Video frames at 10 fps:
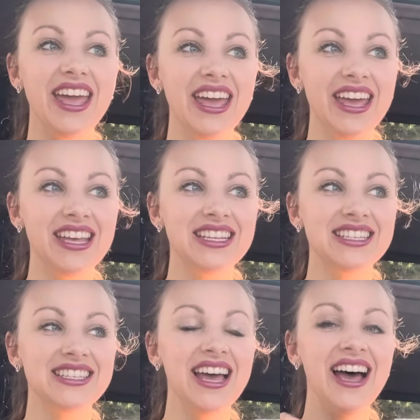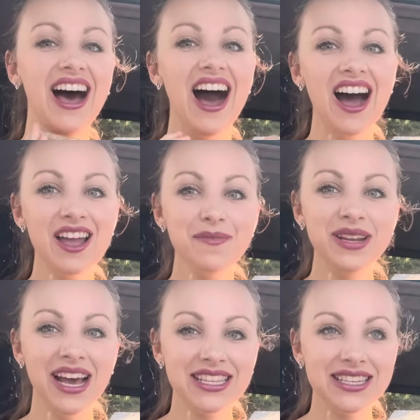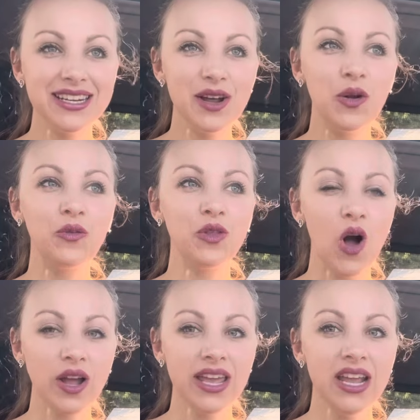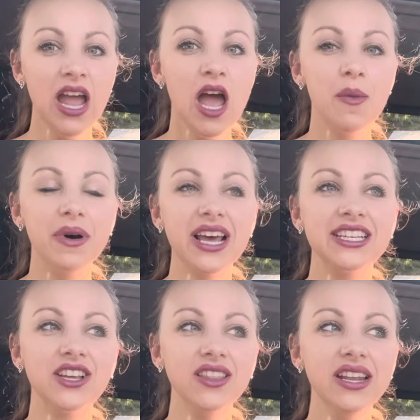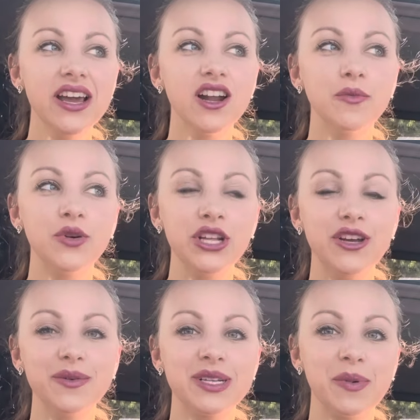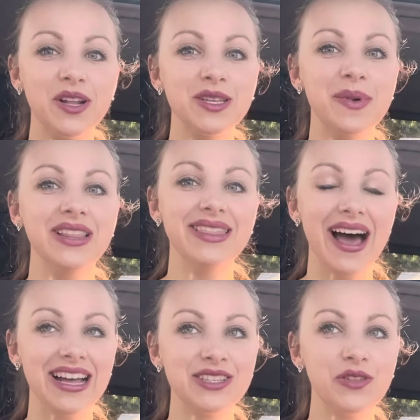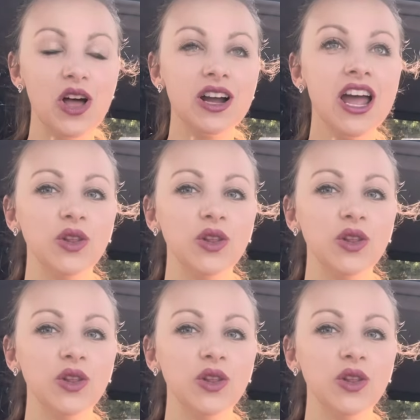is I have been hesitant on vlogging, but I saw that I got a pretty good response on my last vlog.